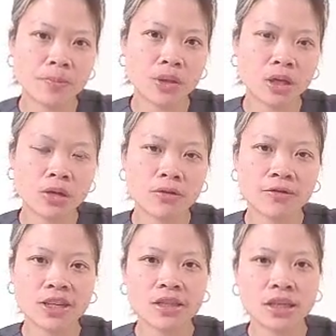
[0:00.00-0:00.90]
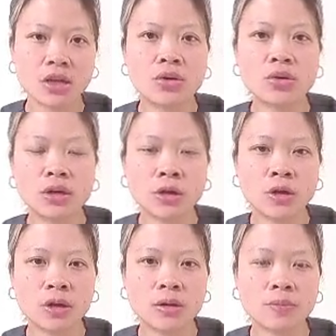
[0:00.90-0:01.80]
either fix it
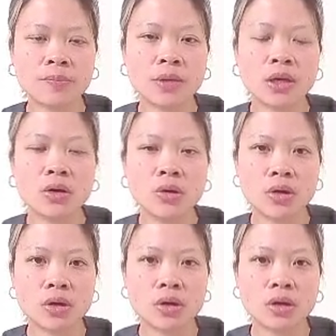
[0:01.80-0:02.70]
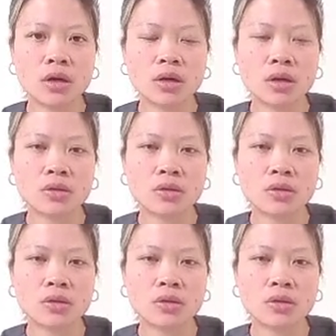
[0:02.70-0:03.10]
or